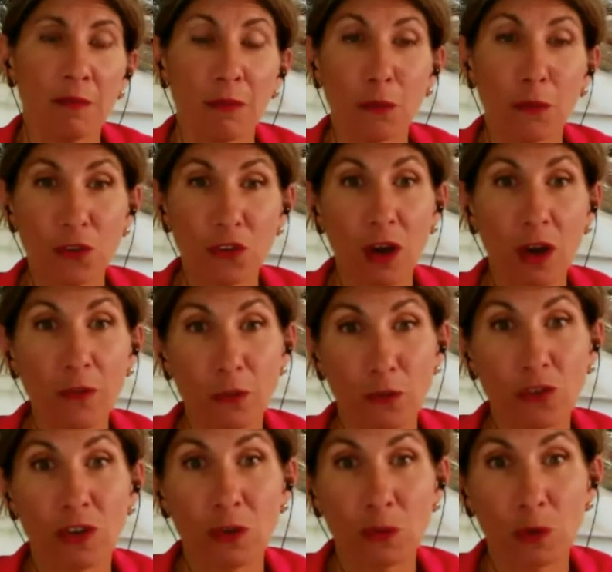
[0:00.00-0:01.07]
First off, you
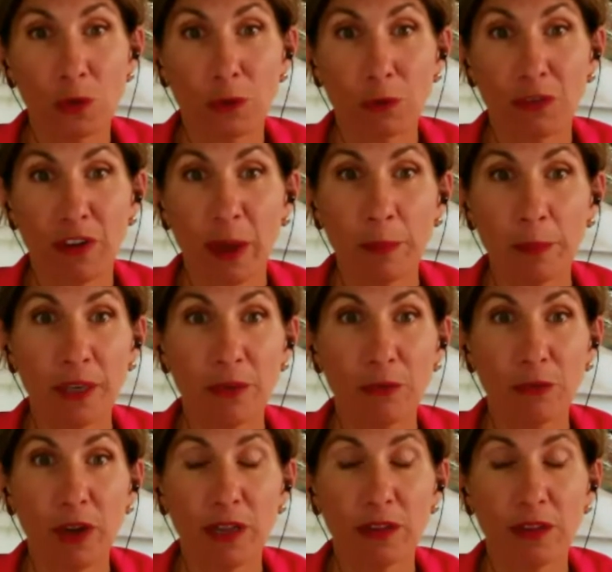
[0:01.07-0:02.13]
start with your family
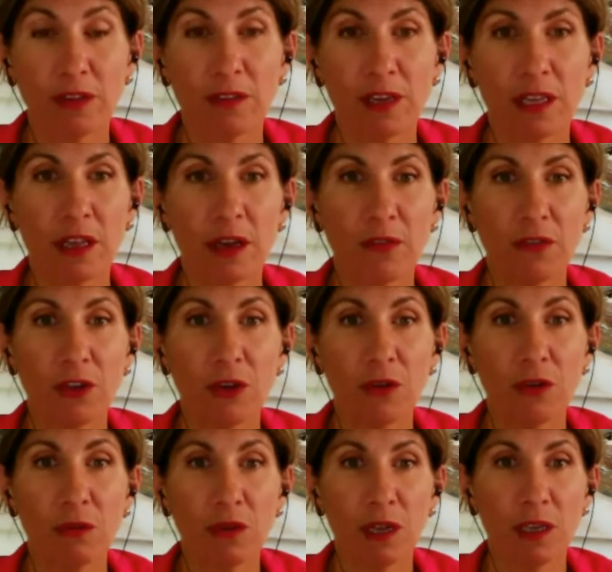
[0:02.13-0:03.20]
and friends. They love
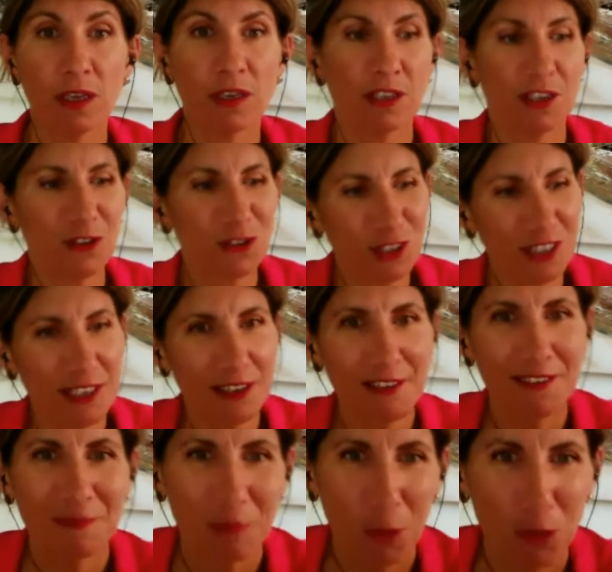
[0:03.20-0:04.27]
you unconditionally,
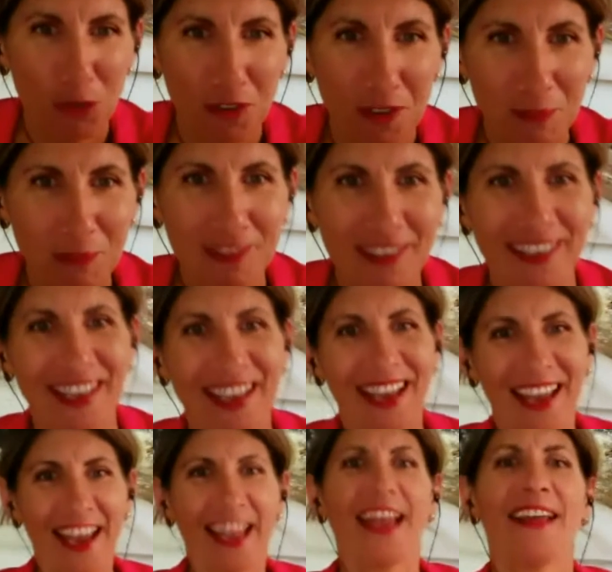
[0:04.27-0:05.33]
most of them,
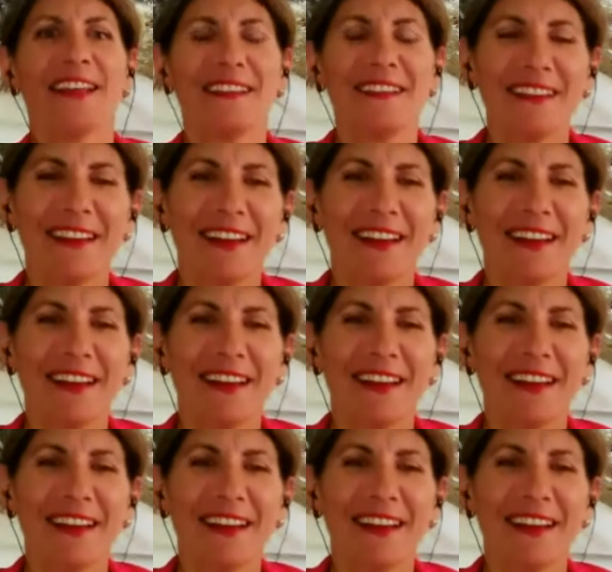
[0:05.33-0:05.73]
and